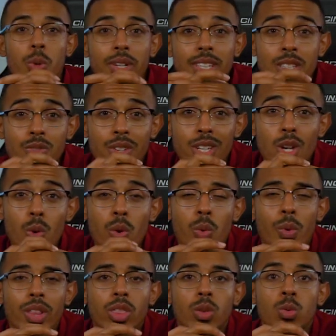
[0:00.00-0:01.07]
in this video, we
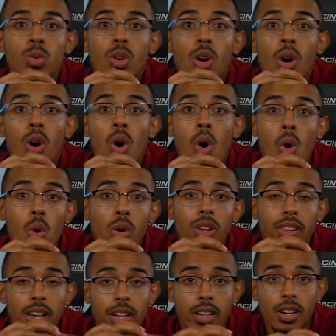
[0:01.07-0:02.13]
went through a whole
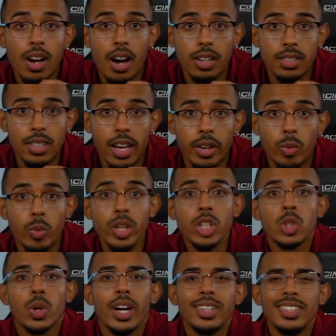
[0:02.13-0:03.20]
lot of content. We
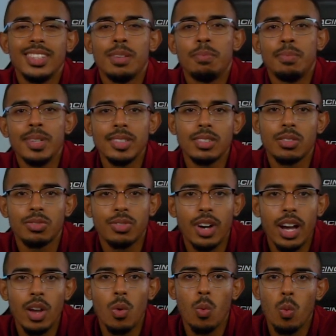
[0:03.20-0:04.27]
tried to
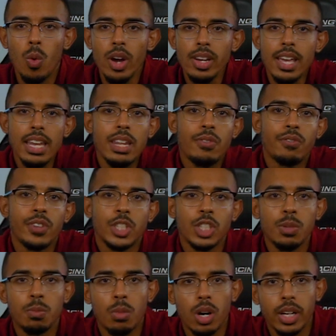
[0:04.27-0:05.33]
demystify what an
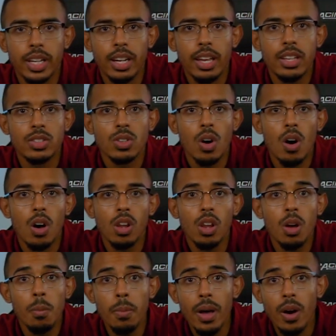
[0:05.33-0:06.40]
efficient market is all
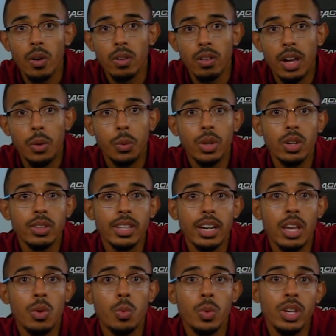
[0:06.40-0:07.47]
about. And we looked at
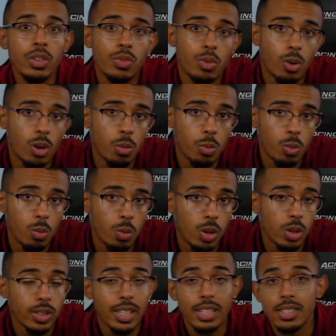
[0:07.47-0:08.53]
a weak form, we
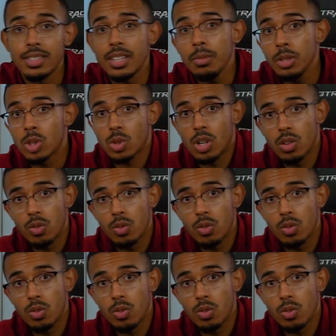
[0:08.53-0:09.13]
looked at a semi-strong